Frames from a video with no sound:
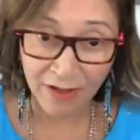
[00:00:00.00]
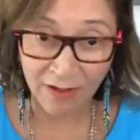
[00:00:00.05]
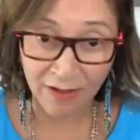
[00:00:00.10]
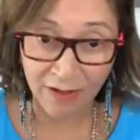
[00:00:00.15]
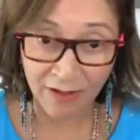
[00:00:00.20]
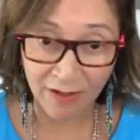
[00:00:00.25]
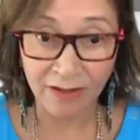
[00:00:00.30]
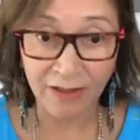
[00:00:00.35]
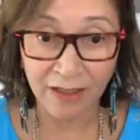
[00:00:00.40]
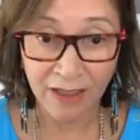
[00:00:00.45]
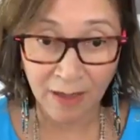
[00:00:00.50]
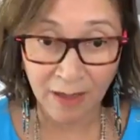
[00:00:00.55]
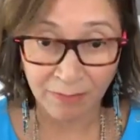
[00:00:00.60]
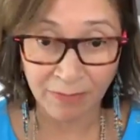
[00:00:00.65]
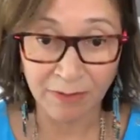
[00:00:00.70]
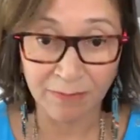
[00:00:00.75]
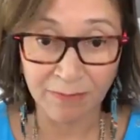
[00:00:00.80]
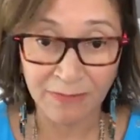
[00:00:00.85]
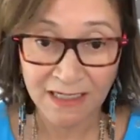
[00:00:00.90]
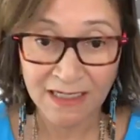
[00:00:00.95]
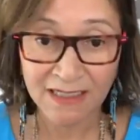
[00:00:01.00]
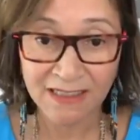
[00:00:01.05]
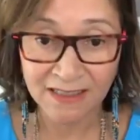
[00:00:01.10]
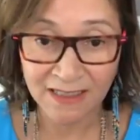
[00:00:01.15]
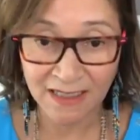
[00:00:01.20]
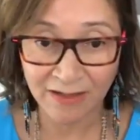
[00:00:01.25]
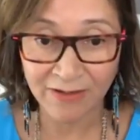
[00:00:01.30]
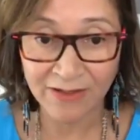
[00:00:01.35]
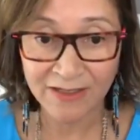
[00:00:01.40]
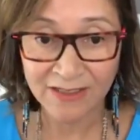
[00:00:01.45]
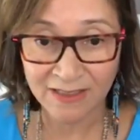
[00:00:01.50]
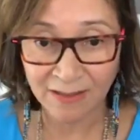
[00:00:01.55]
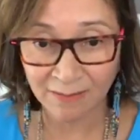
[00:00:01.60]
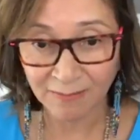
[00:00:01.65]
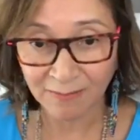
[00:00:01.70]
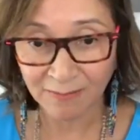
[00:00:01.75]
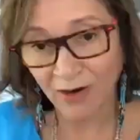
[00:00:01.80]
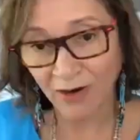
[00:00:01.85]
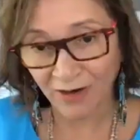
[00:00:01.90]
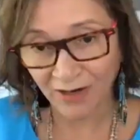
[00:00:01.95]
have a, a couple of minutes, there is
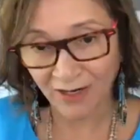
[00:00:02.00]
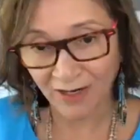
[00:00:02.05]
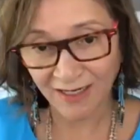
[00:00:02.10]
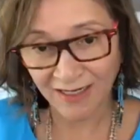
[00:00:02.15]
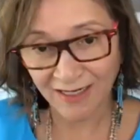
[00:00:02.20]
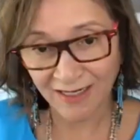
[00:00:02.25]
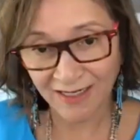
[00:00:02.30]
something yeah, on my